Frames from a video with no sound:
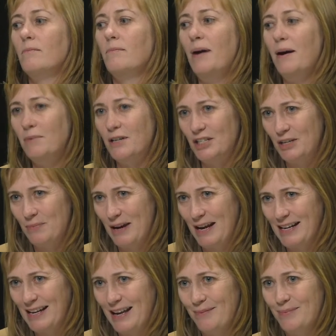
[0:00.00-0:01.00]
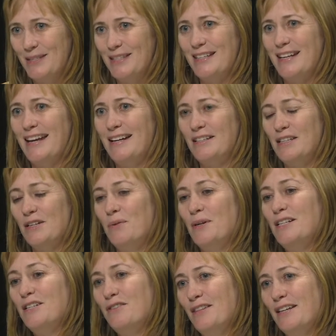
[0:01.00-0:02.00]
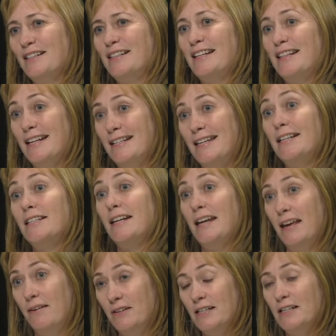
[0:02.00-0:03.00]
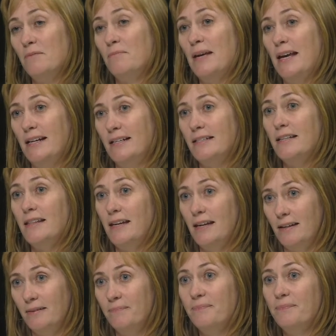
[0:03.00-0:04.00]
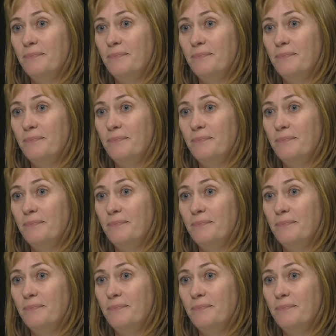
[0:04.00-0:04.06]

publish their pay gaps, and so we do think that that's actually having an impact there.